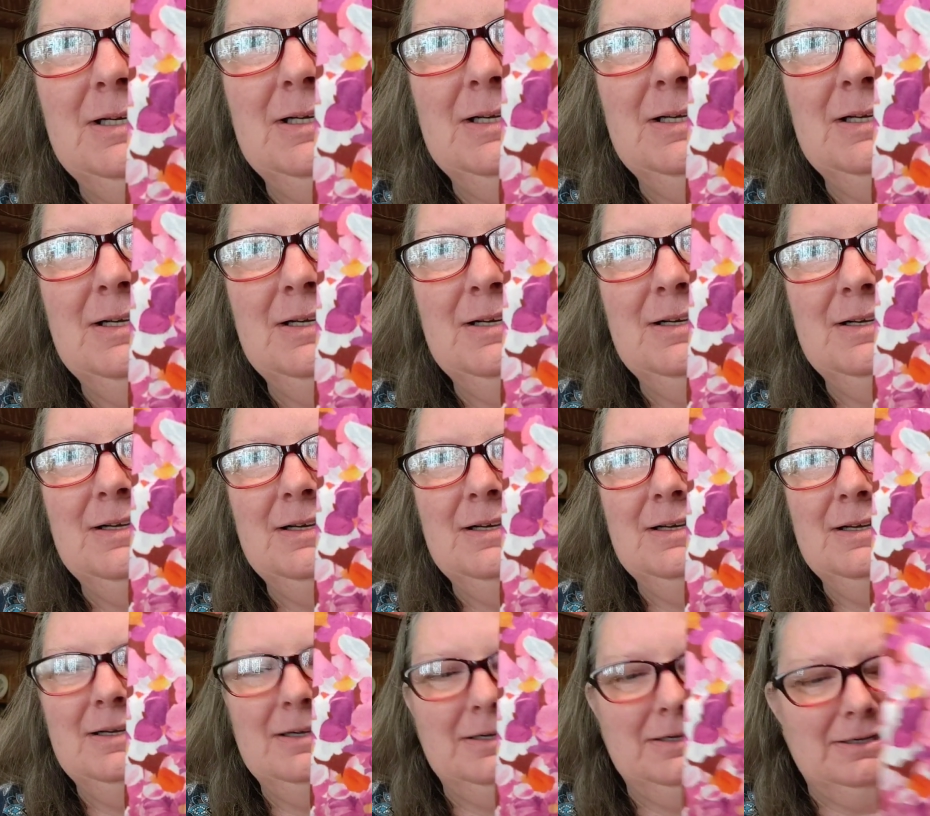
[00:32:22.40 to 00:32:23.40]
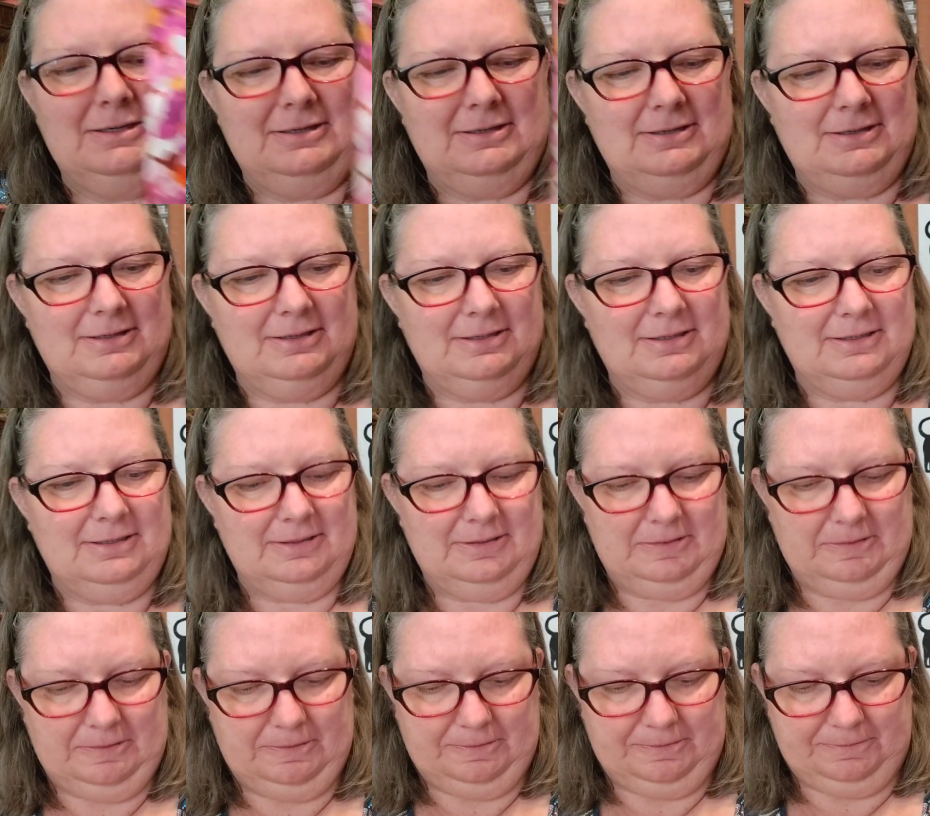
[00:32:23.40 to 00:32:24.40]

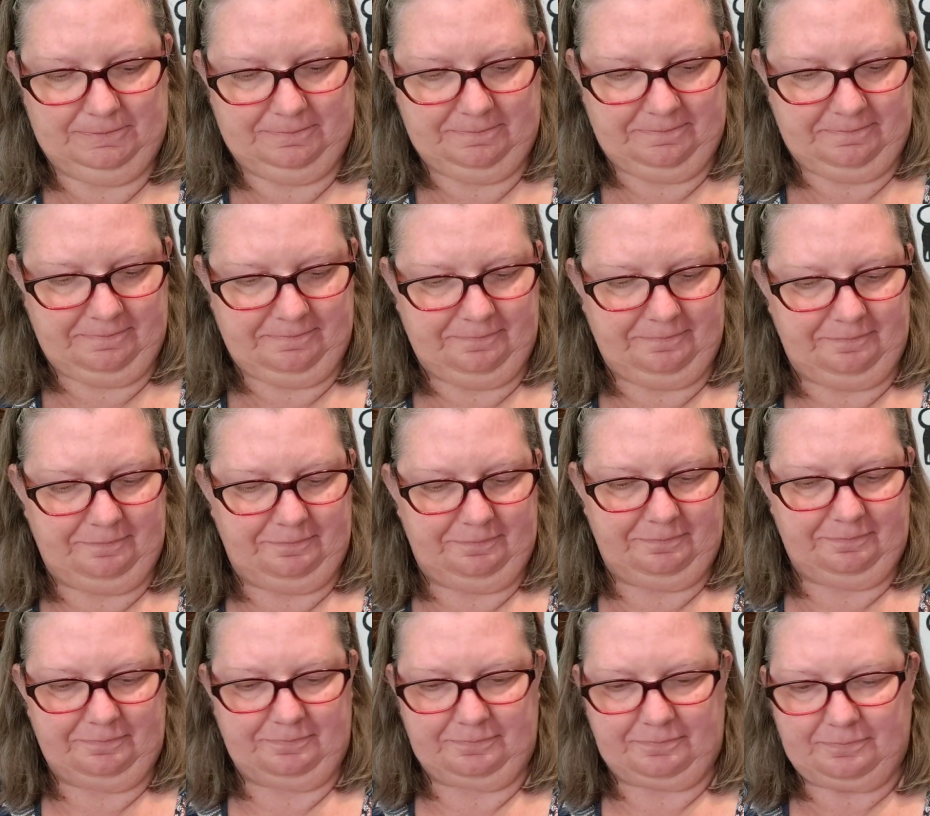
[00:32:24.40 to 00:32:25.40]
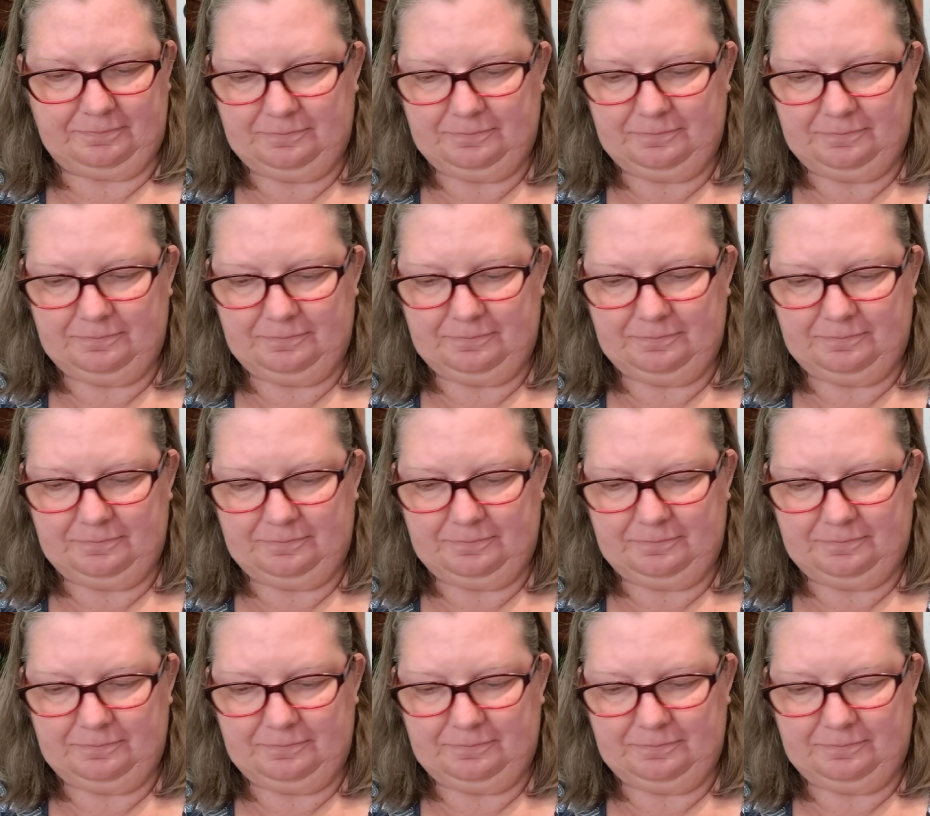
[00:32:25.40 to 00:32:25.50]
(silence)